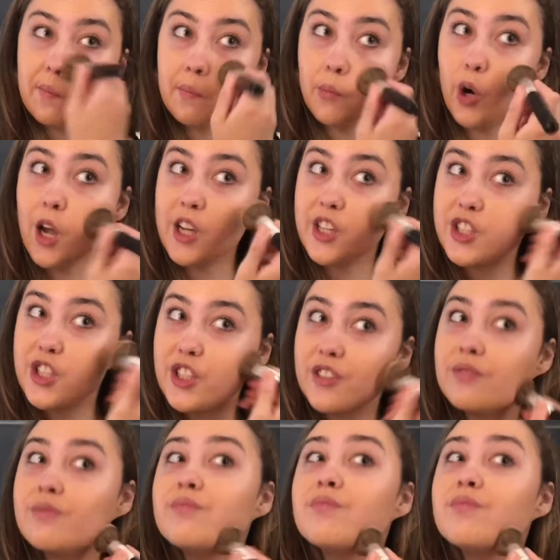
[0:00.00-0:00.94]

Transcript: brush.